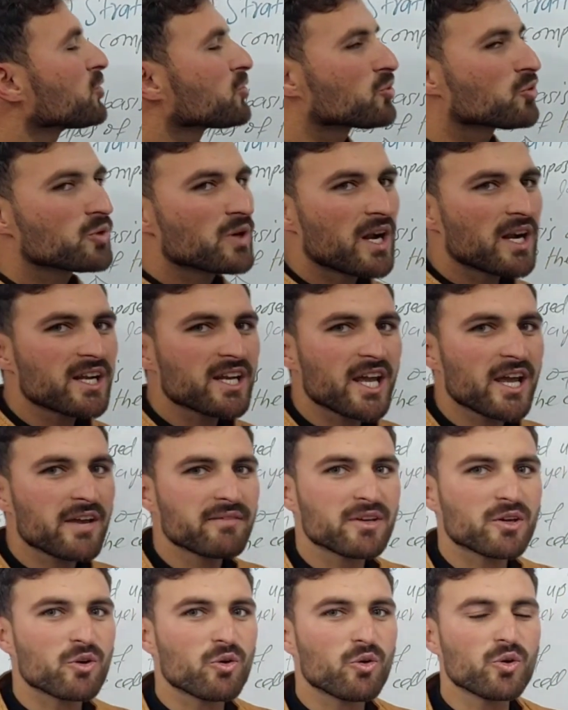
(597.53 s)
do not
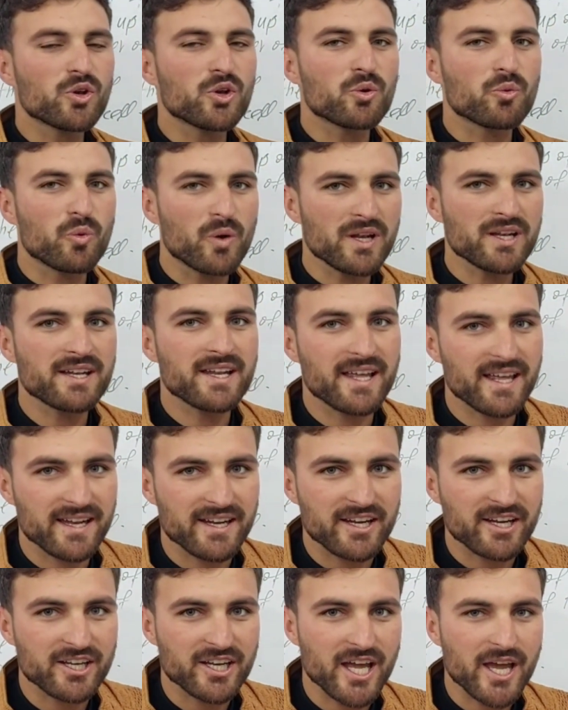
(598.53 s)
having only one
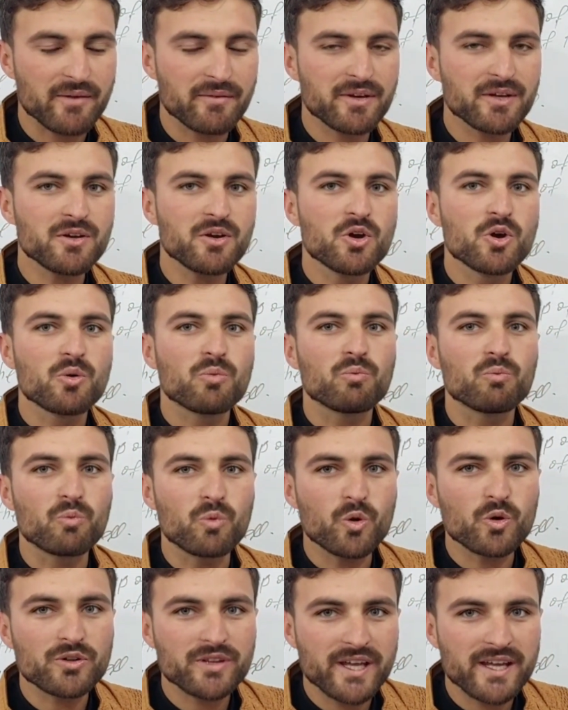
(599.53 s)
layer, it having
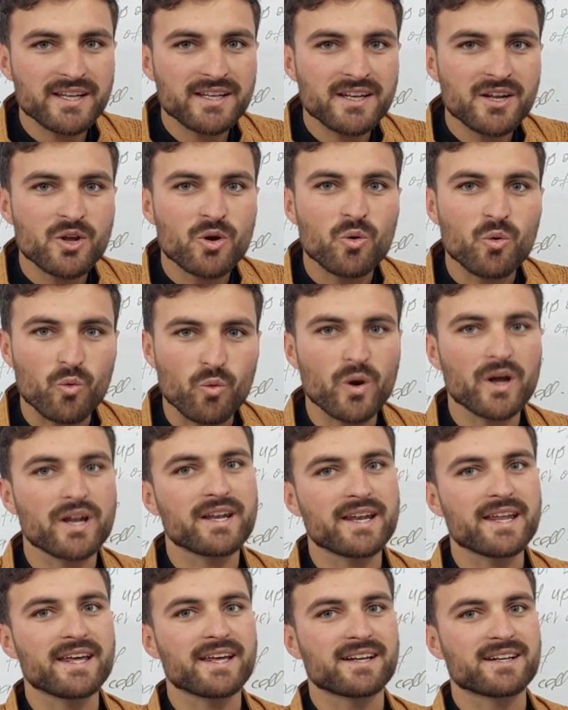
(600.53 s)
more than
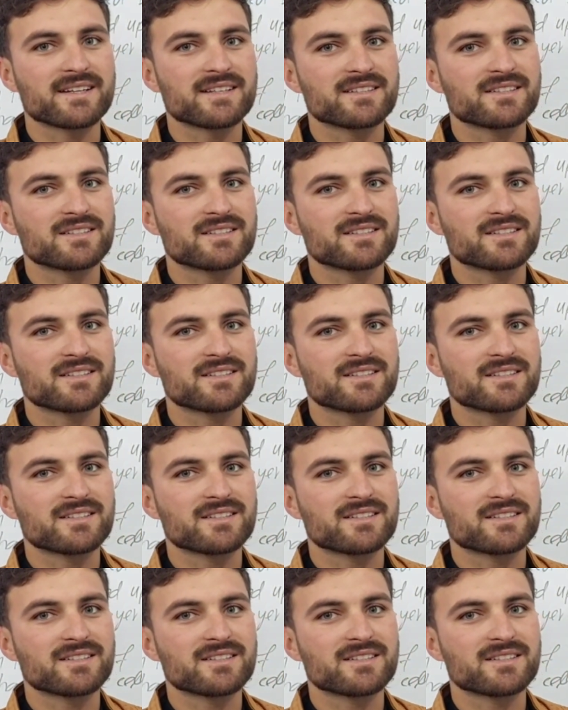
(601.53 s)
one layer.